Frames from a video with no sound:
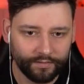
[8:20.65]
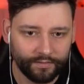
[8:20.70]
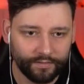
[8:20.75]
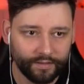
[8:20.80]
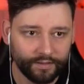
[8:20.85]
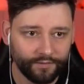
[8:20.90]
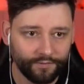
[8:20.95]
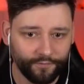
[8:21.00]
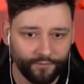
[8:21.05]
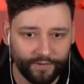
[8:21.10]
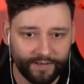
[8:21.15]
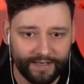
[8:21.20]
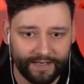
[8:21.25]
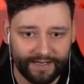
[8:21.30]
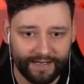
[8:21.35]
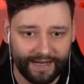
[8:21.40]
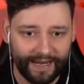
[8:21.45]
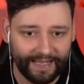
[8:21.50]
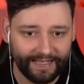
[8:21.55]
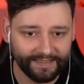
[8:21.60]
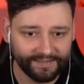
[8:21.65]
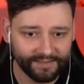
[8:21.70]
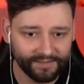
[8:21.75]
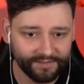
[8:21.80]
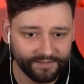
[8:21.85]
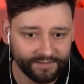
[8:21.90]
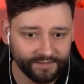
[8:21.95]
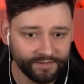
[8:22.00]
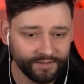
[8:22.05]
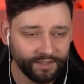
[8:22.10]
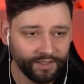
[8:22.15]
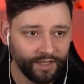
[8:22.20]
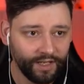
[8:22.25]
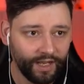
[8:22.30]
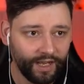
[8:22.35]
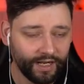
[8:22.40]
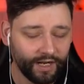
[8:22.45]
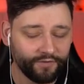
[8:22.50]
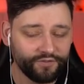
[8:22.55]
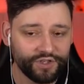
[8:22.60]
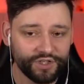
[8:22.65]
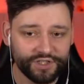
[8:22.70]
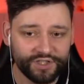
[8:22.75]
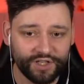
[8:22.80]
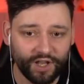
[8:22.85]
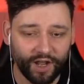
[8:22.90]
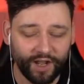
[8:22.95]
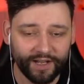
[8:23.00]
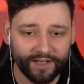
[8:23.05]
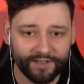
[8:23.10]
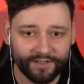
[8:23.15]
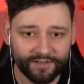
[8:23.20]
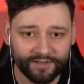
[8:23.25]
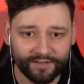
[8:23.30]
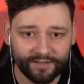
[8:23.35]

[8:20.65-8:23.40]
There's freaking lasers. And I've just died.